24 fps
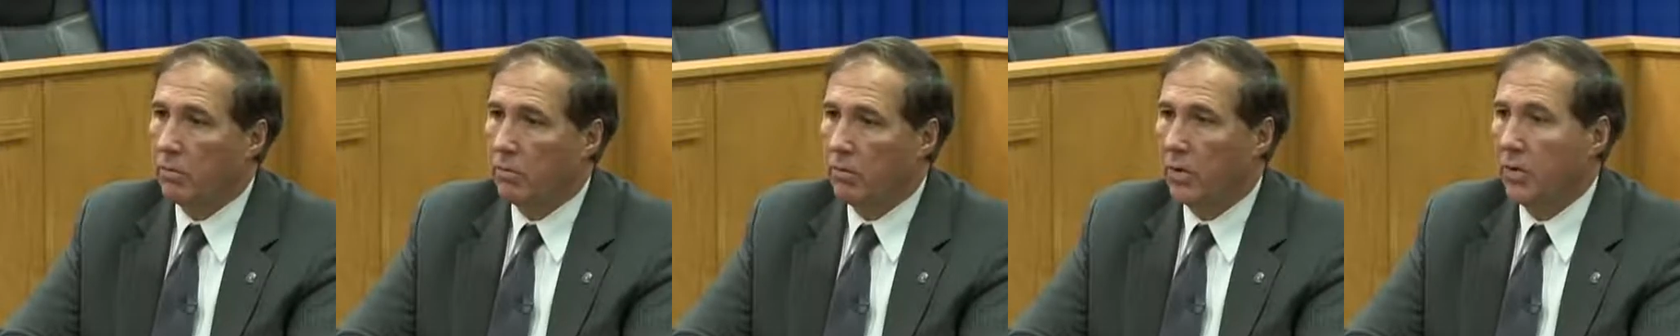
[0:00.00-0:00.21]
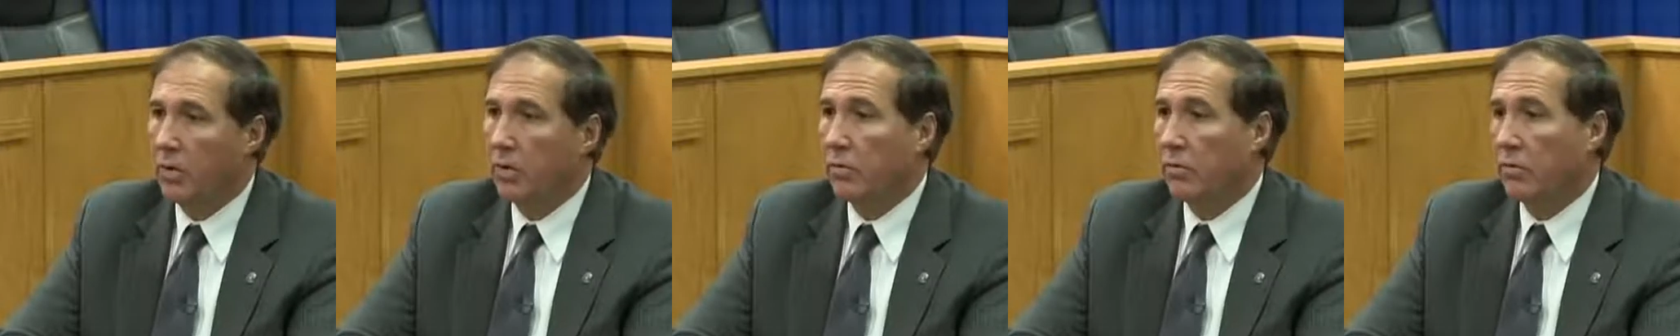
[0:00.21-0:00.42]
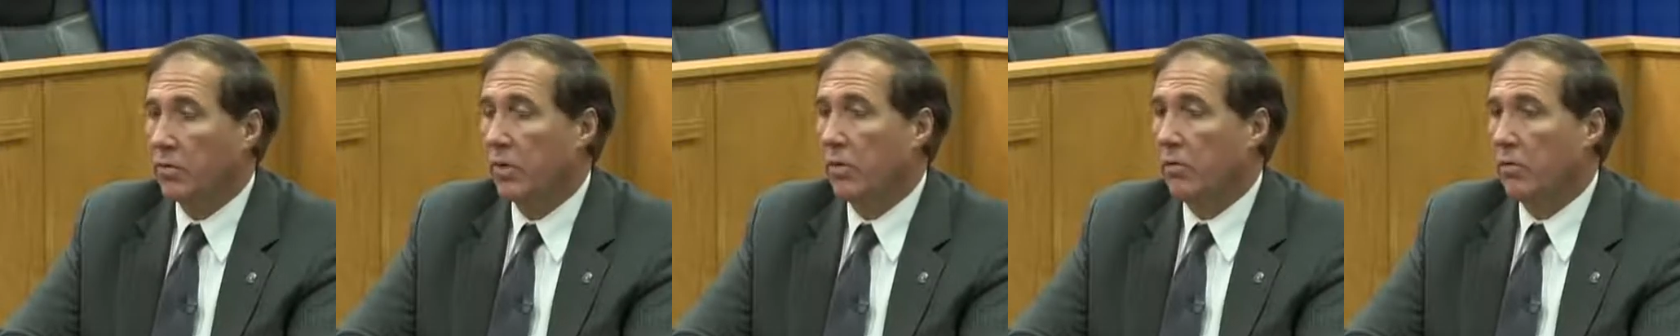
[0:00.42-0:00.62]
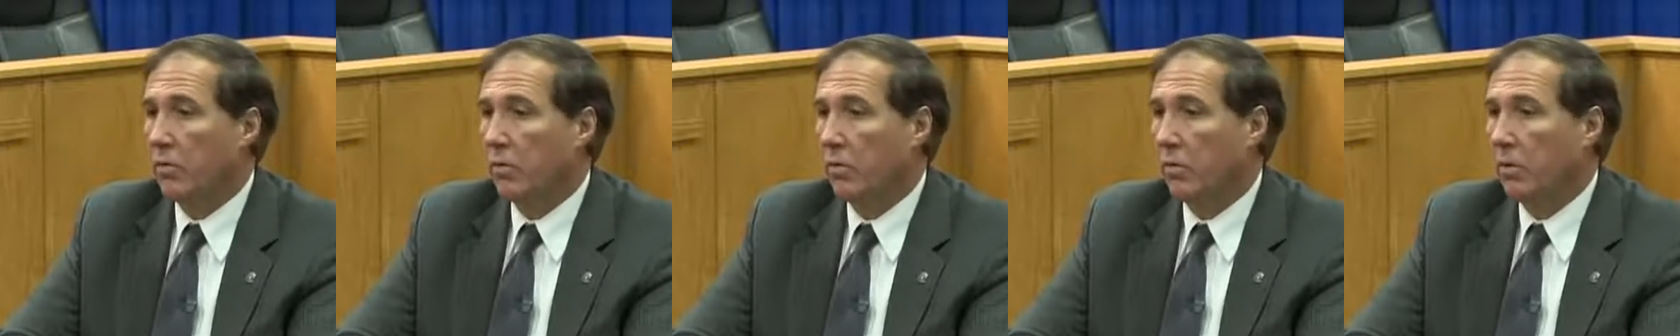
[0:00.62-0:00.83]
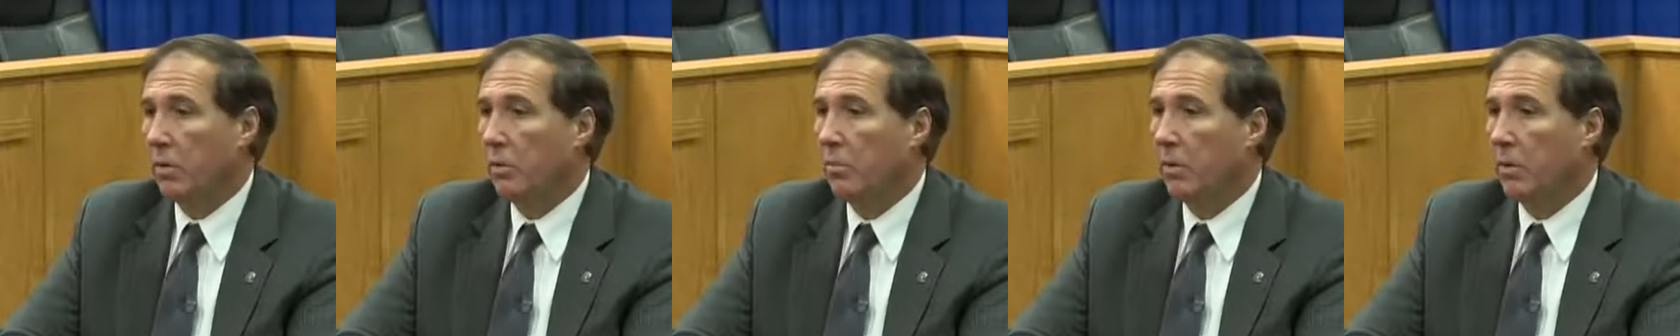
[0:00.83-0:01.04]
fighters that's
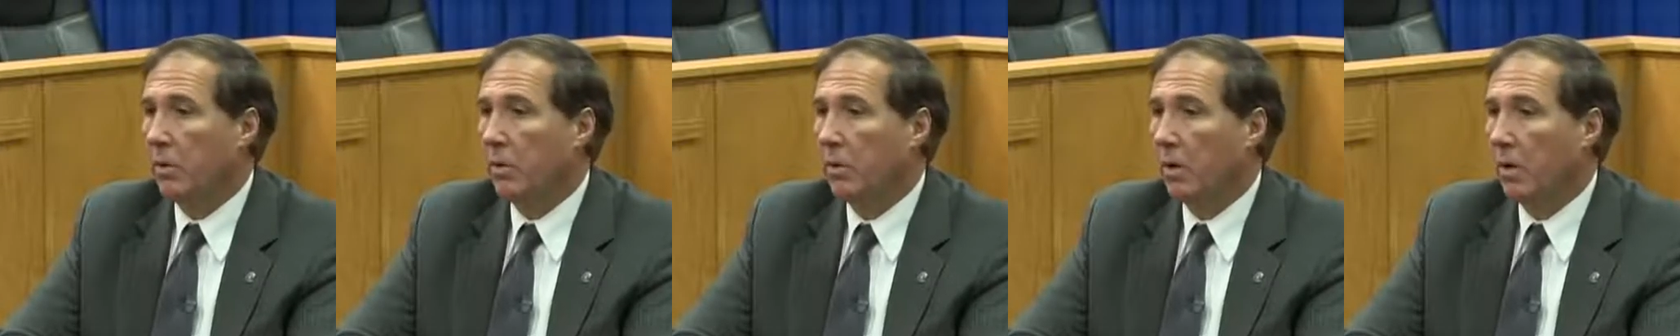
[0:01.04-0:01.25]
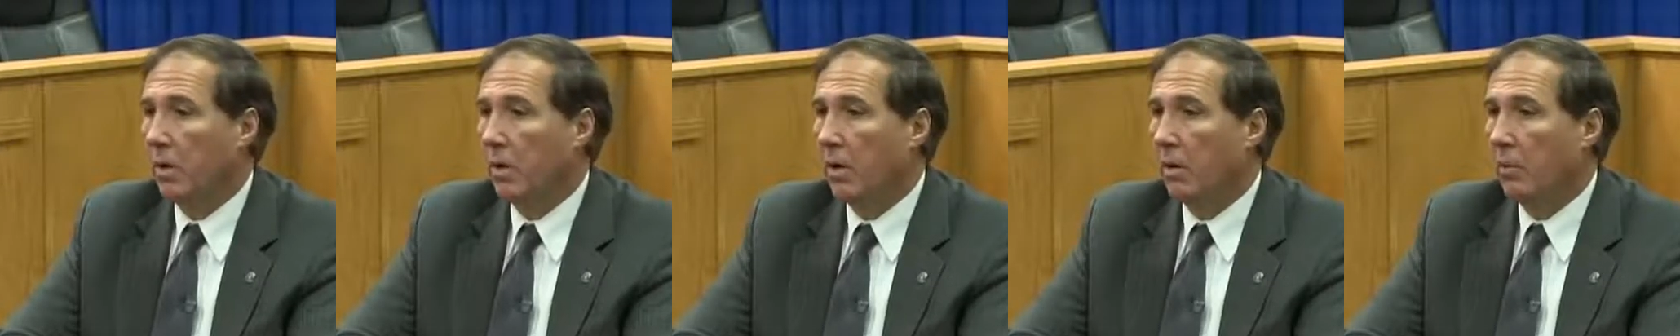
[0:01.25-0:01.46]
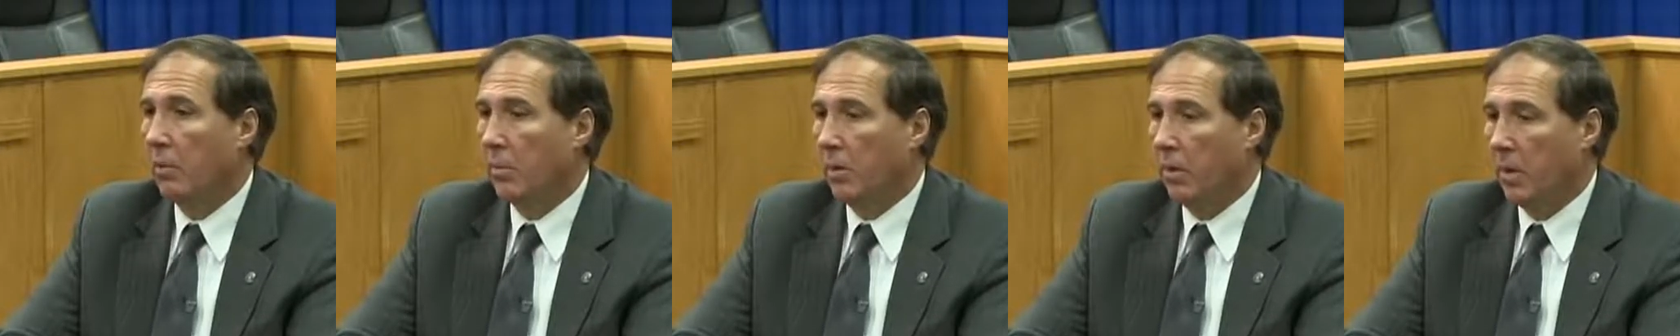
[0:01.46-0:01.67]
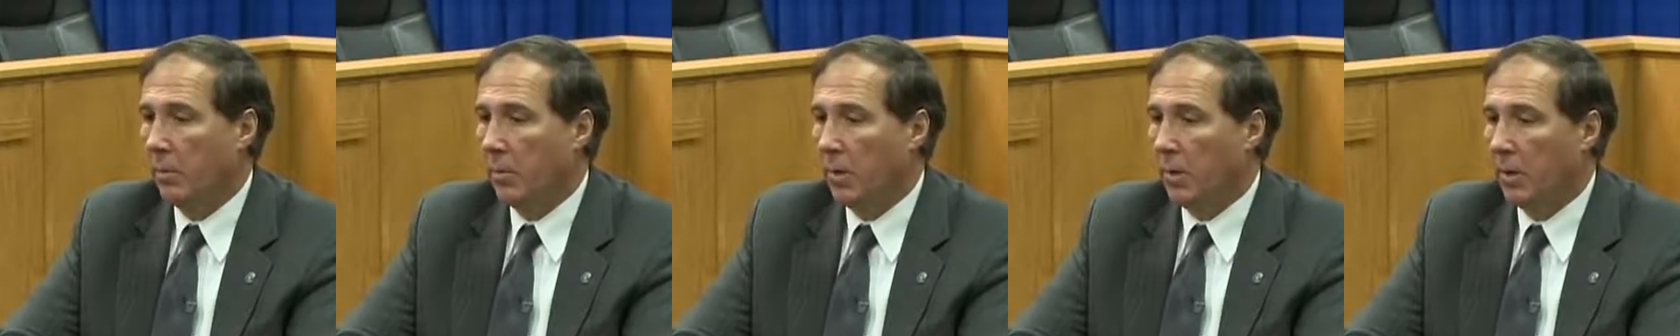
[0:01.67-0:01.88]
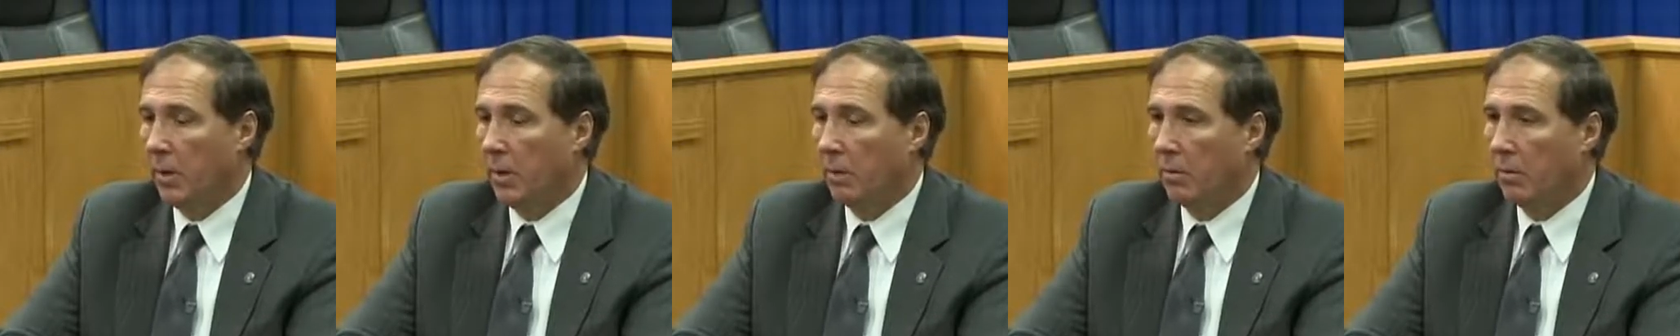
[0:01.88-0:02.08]
going to be
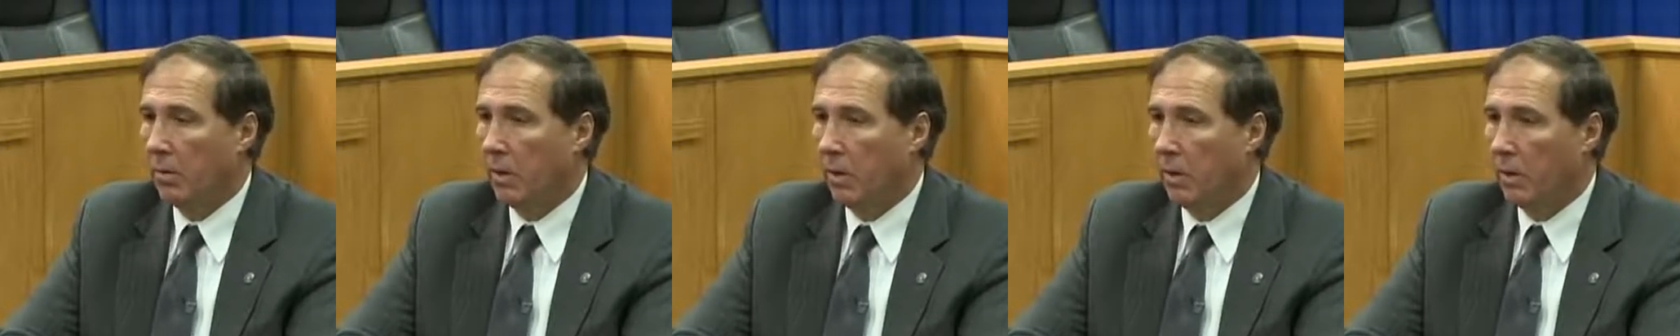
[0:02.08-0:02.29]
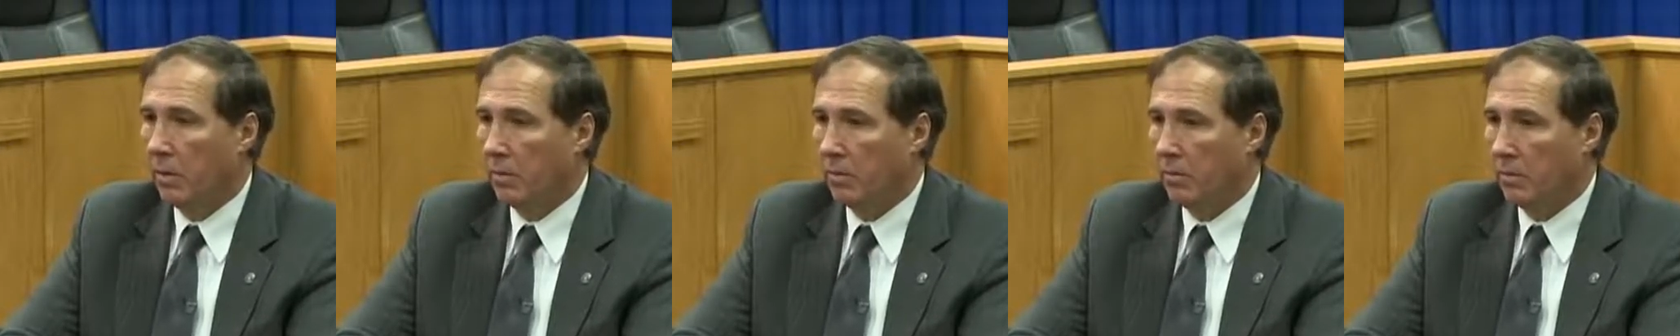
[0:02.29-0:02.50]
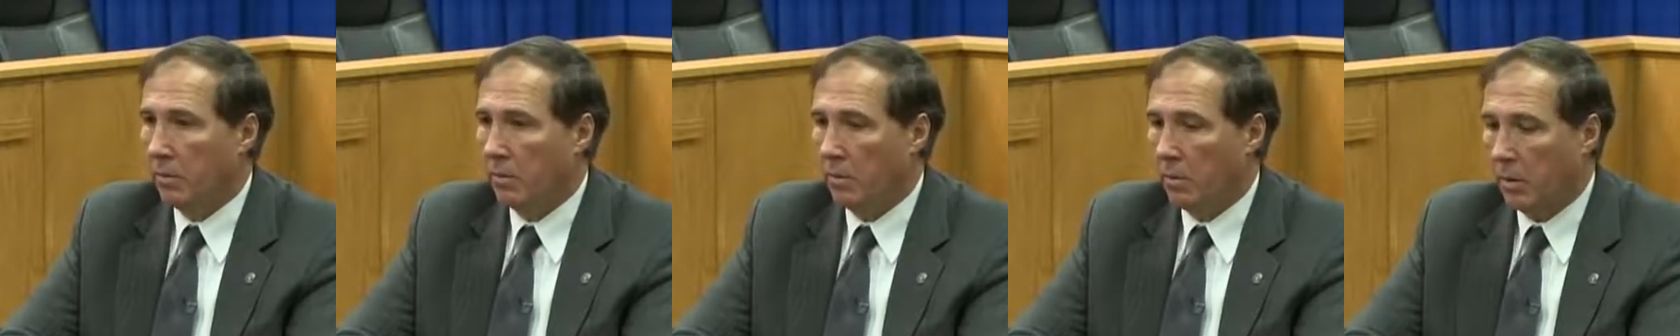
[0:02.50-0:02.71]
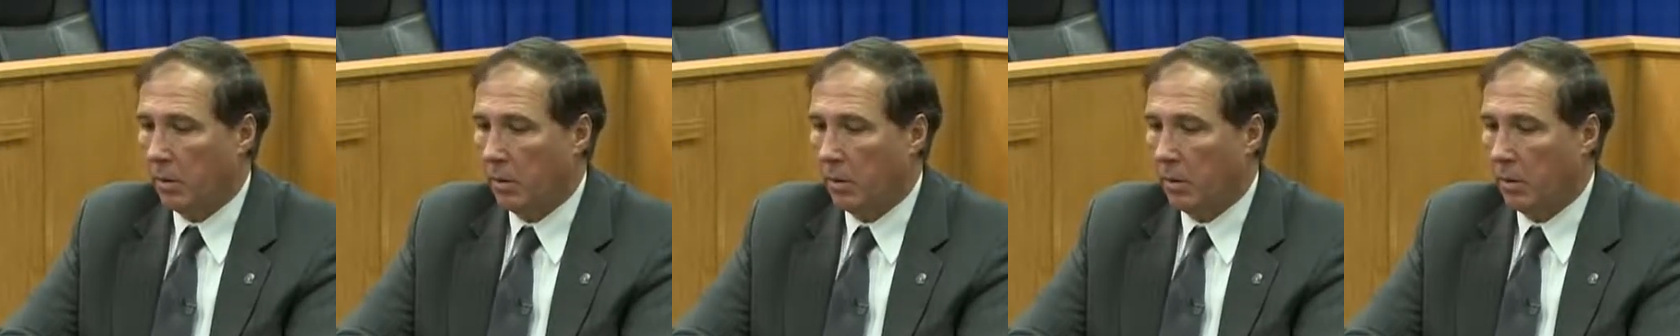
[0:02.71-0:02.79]
coming out of